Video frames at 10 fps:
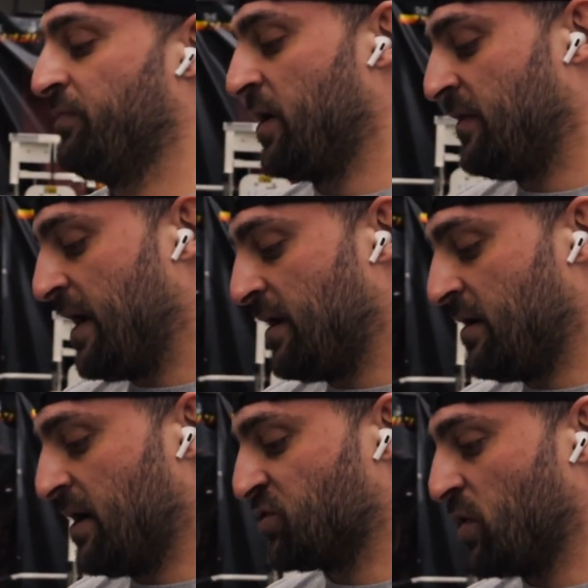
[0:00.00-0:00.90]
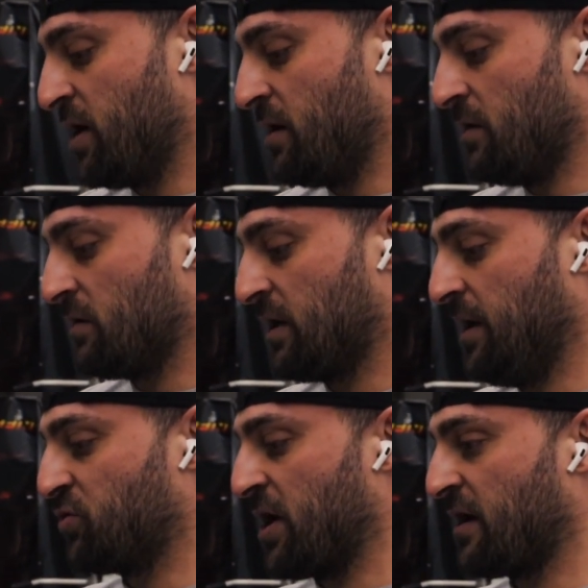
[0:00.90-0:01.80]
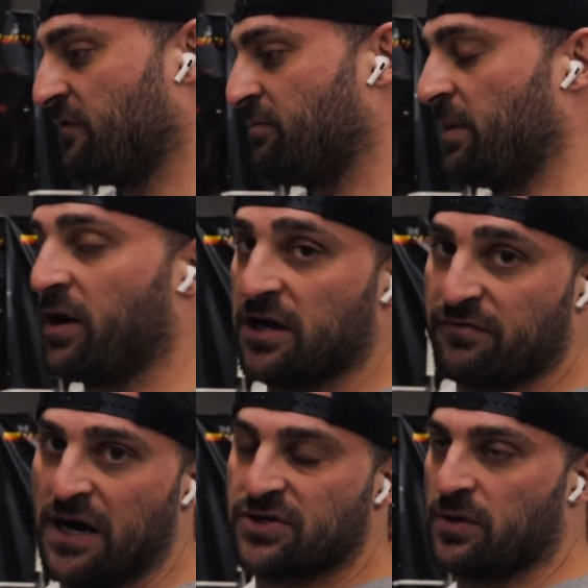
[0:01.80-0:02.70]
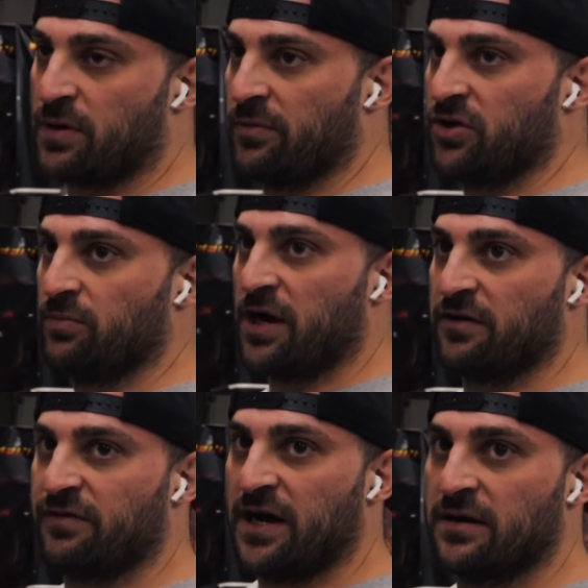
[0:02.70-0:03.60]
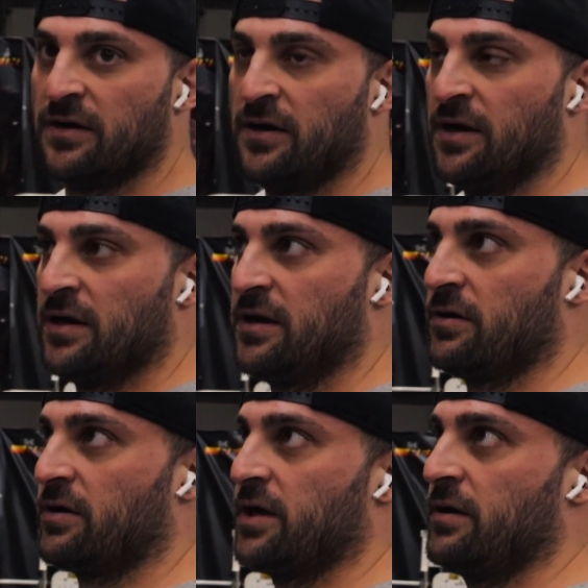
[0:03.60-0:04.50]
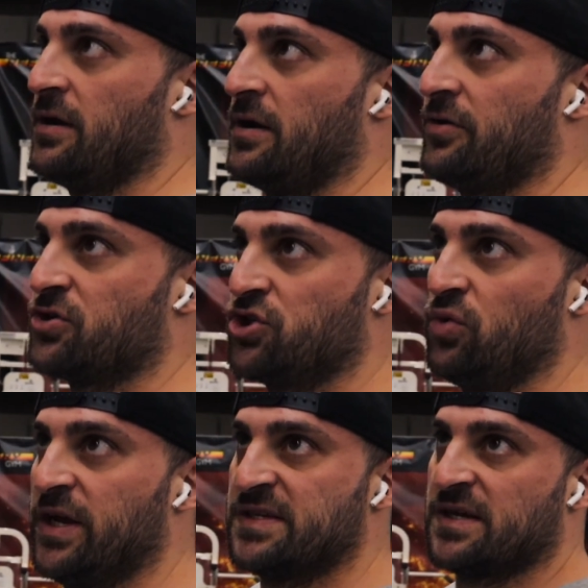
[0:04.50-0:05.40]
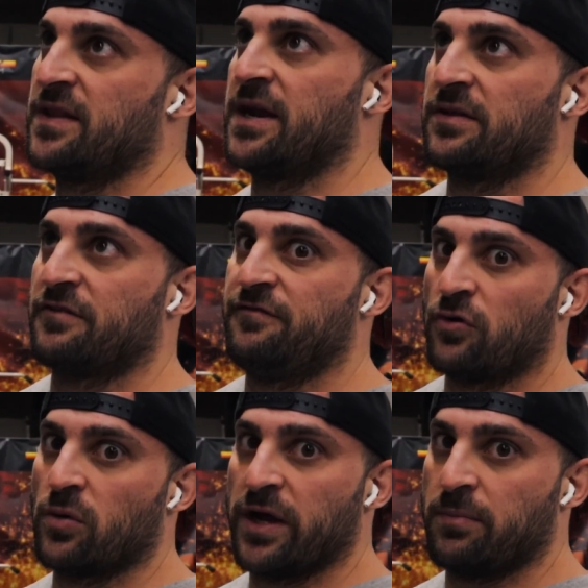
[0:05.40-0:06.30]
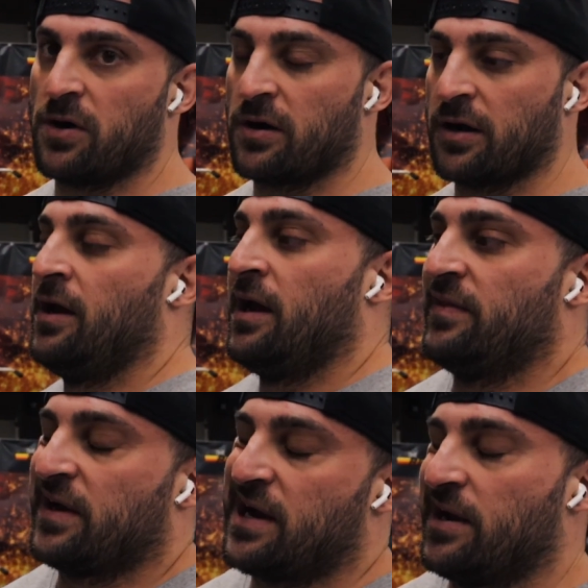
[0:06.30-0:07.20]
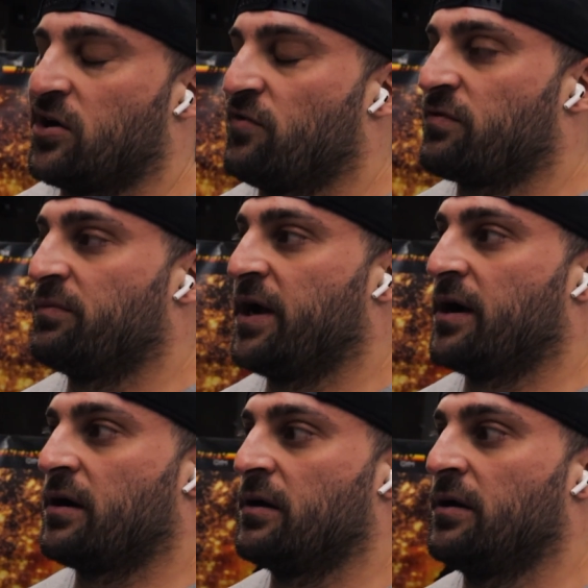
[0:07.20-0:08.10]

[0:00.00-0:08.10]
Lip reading: And then as well, keep track of my body fat. So I'll probably do body fat here in another 2 weeks, and then at the 4 week mark, and then kind of go from there